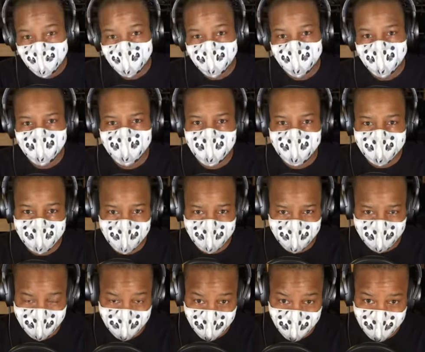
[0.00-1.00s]
3 months I had
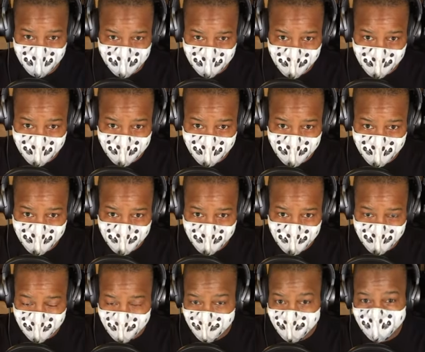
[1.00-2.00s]
to deal with that.
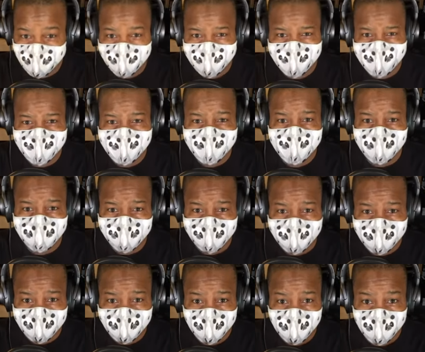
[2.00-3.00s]
And HR did
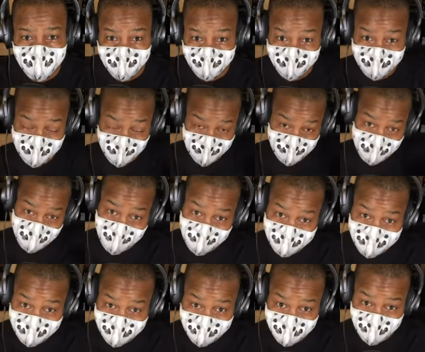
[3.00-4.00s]
nothing. But in their
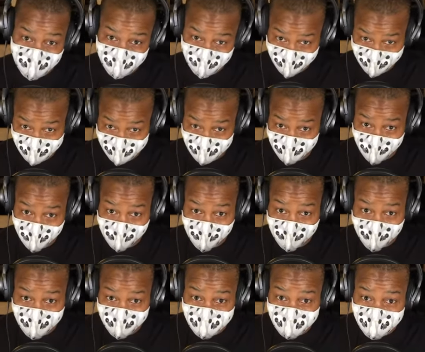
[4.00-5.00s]
policy, which I still
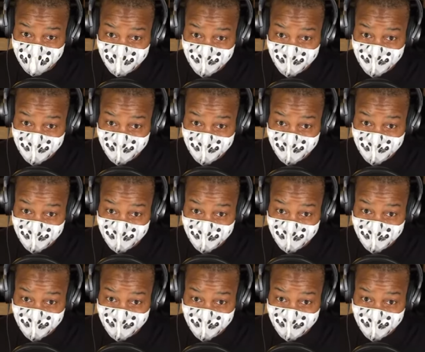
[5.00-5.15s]
have,